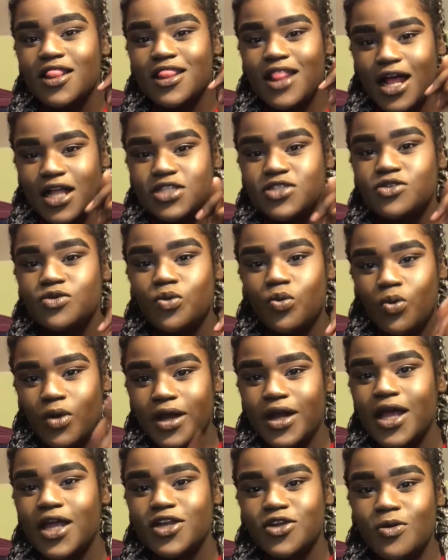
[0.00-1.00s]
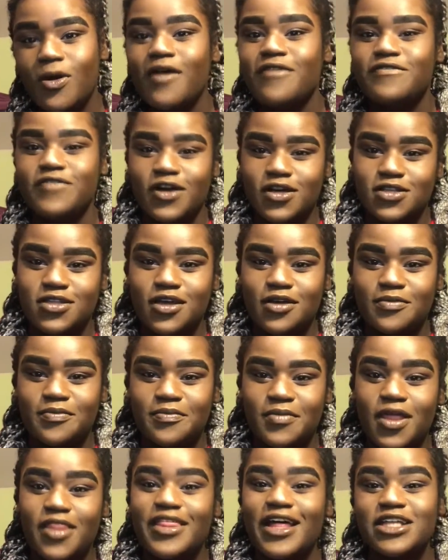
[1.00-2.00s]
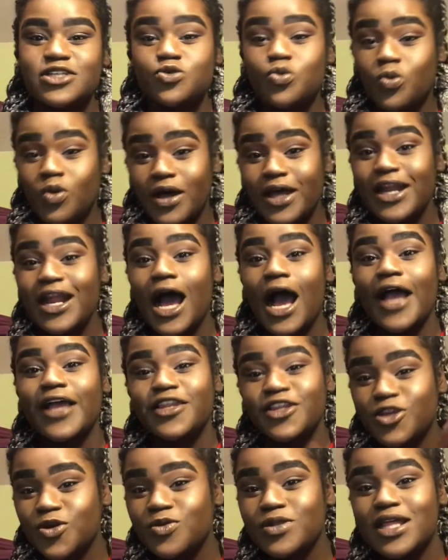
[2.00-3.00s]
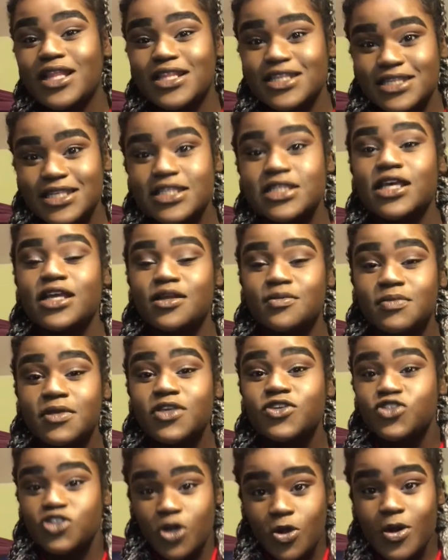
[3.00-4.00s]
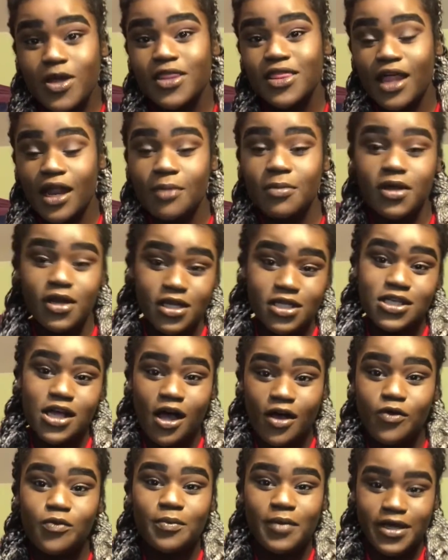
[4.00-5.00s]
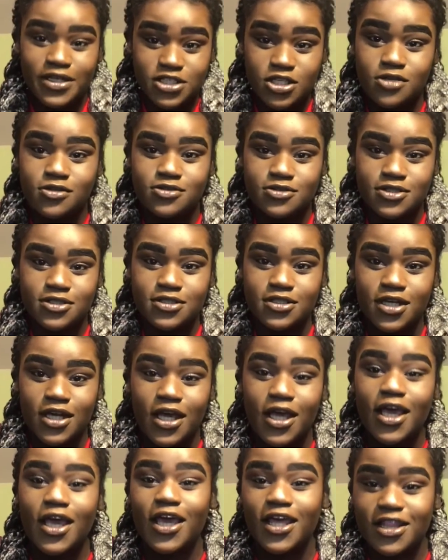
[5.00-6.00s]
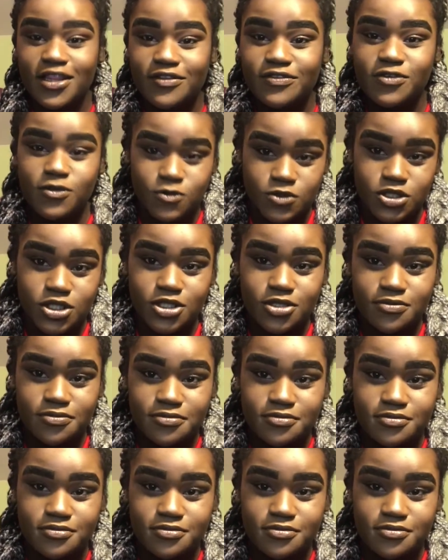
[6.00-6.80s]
that's when I knew I fucked up. That's when I knew that this is gonna be a story that I'm gonna tell my children in the future.